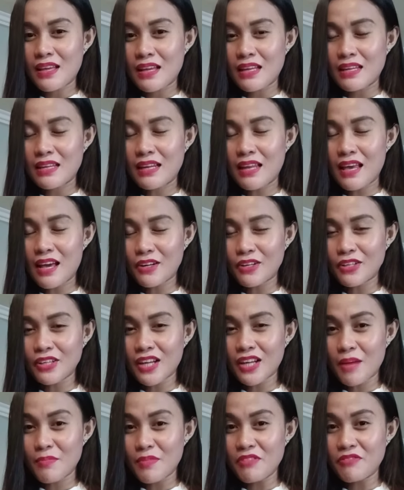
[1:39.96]
letter
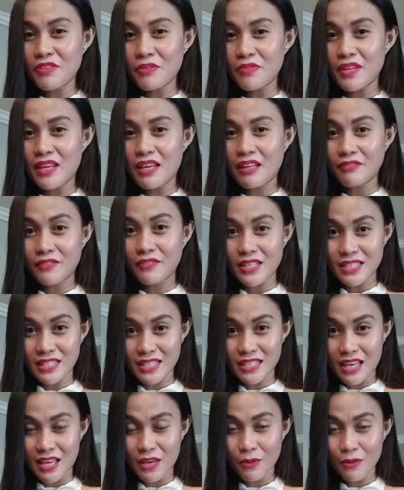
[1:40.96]
coming from the
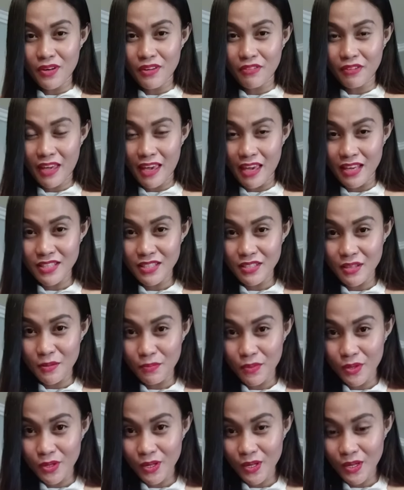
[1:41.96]
NBC with a case
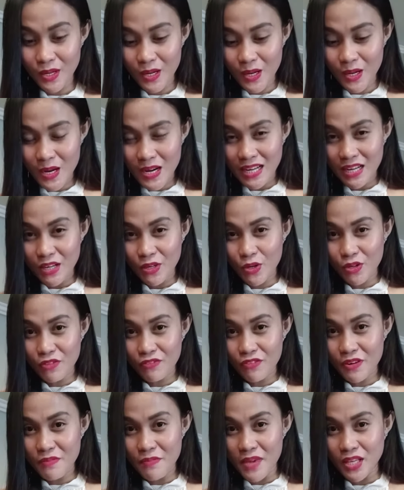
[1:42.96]
number, the
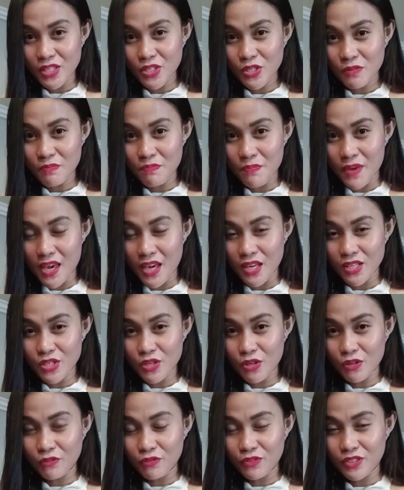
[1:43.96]
confirmation page
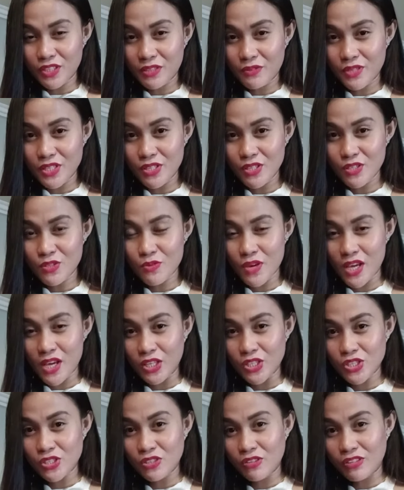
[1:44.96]
of the
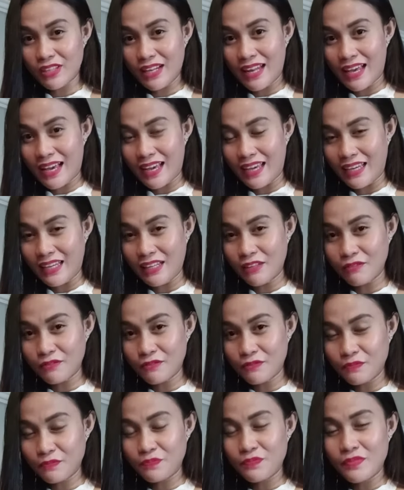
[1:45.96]
registration online,
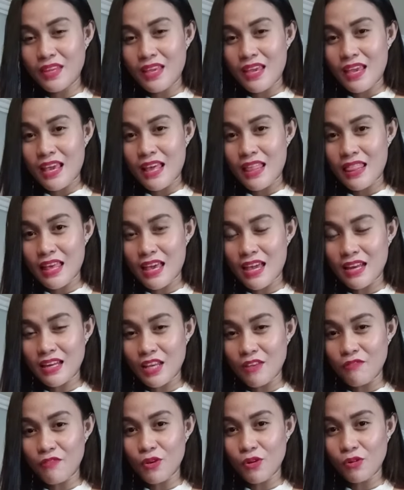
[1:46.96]
and then
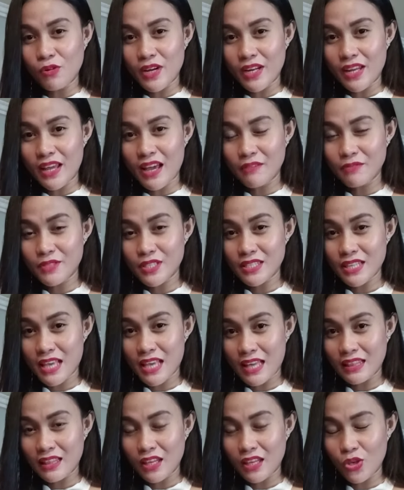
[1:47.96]
if you already have
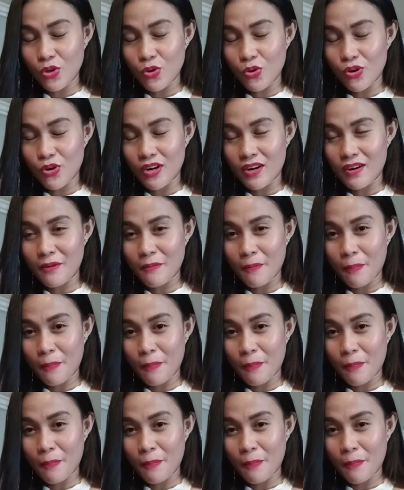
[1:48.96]
set your